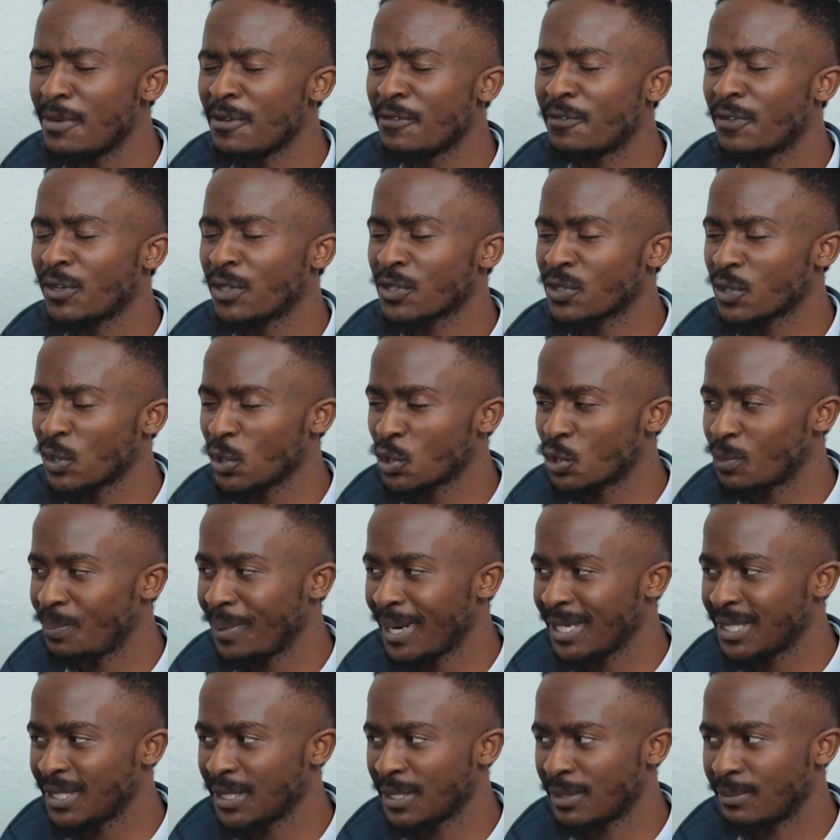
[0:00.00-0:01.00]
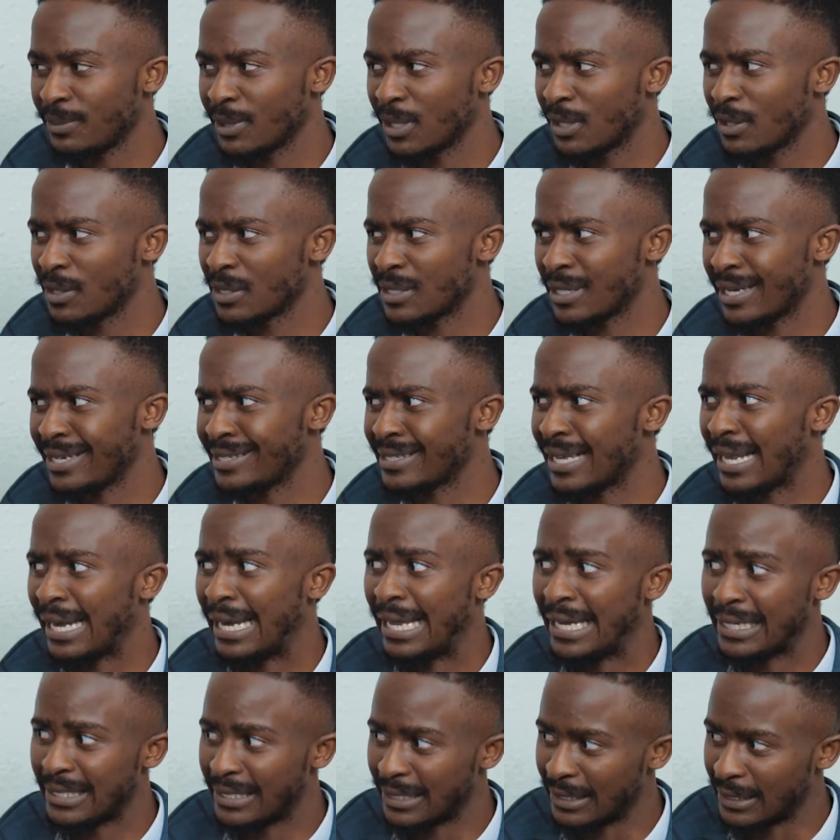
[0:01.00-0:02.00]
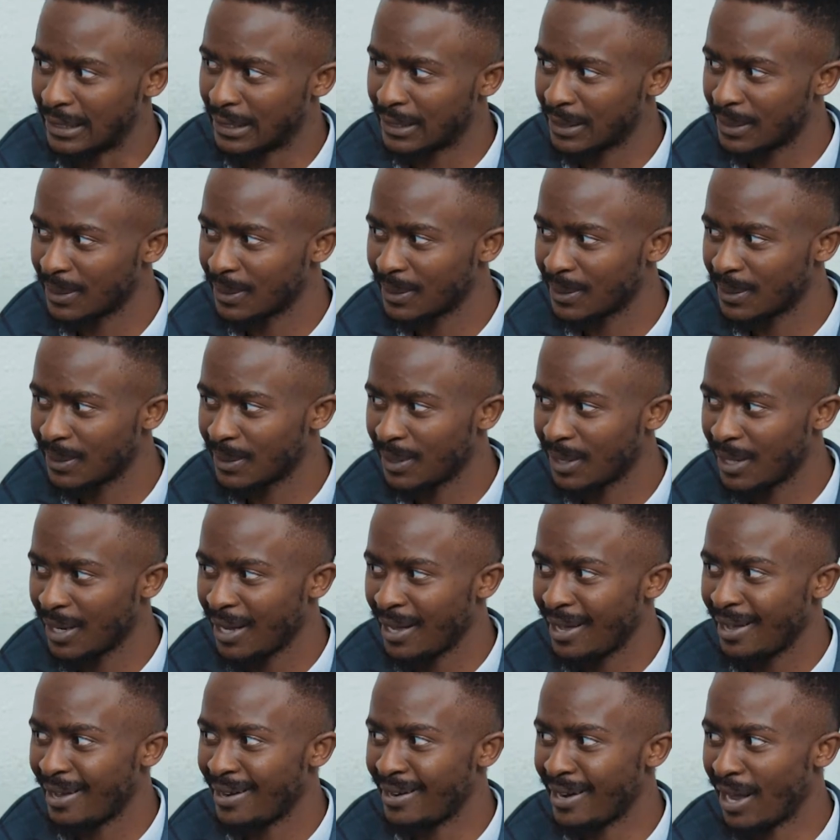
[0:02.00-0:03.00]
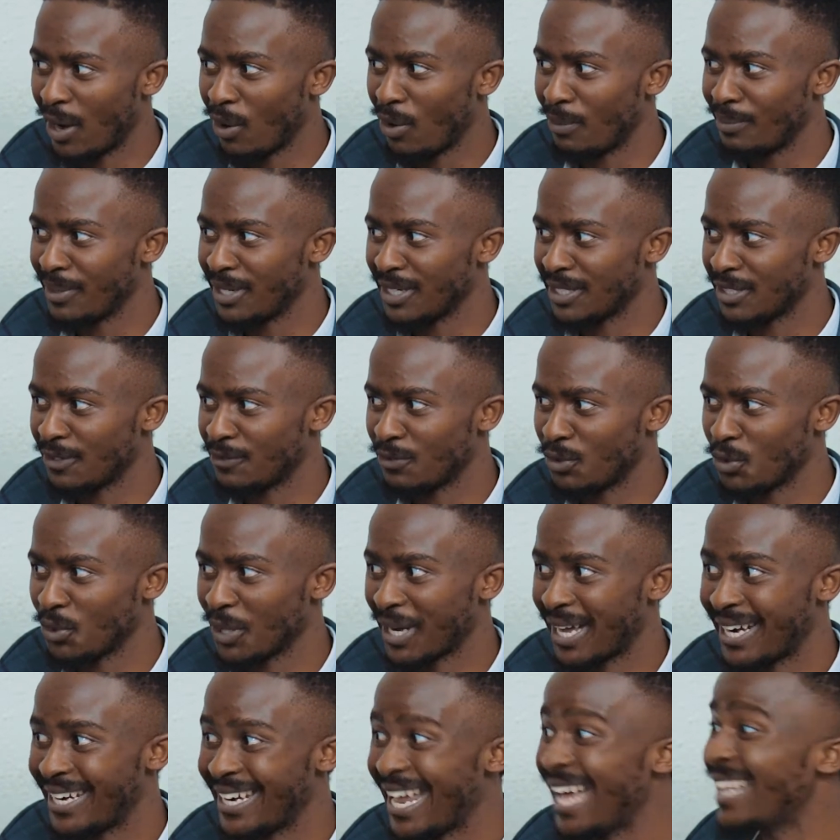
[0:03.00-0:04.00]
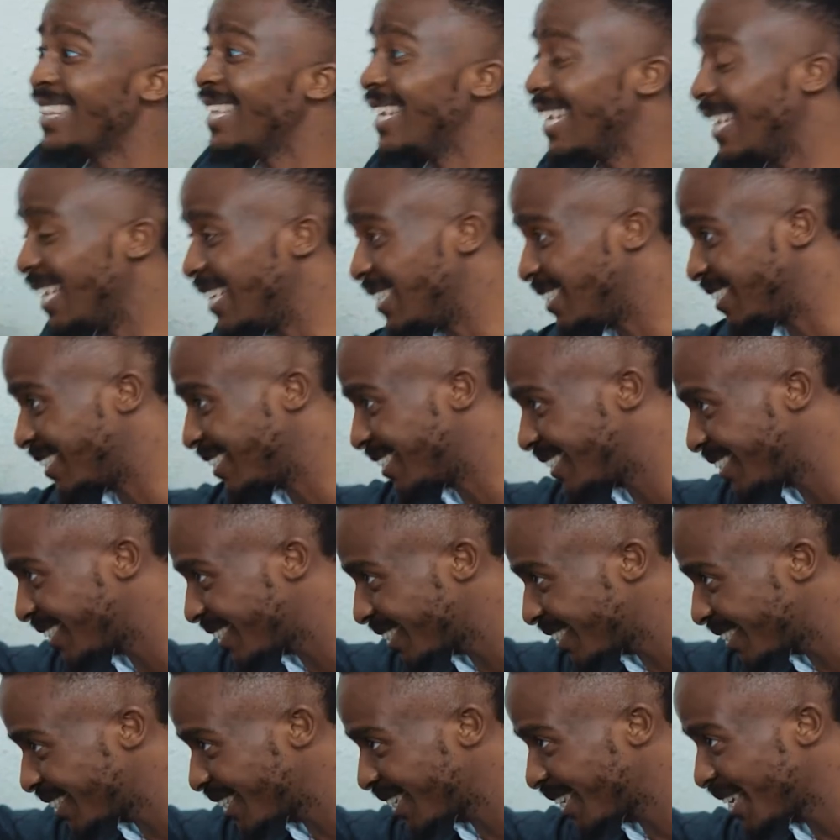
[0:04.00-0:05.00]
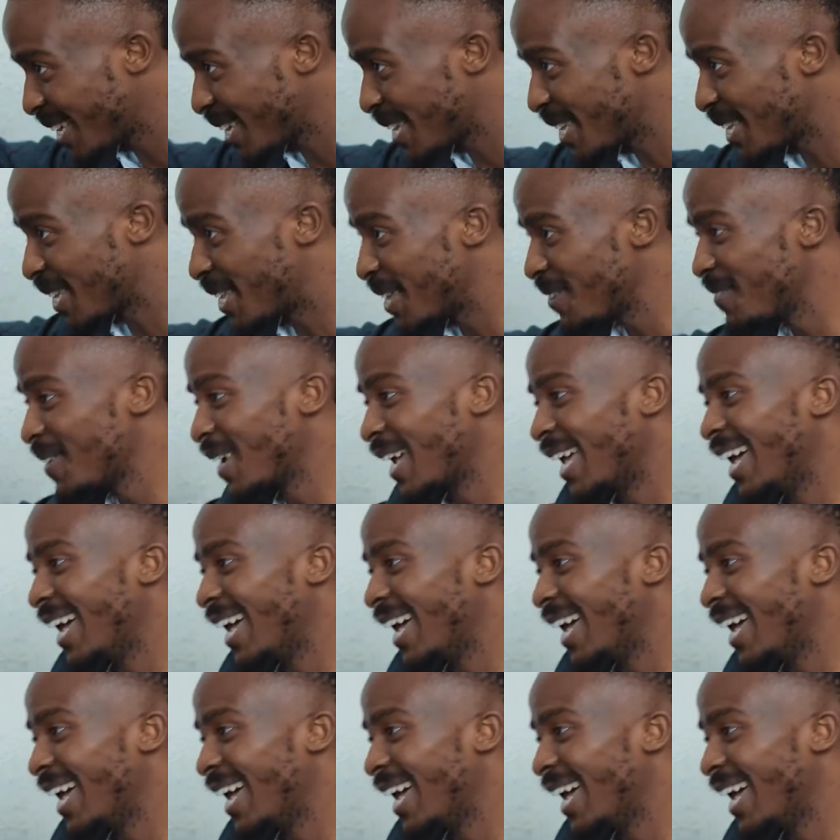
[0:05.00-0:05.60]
me feel so special because he's a legend. Now I'm interviewing another legend. Giving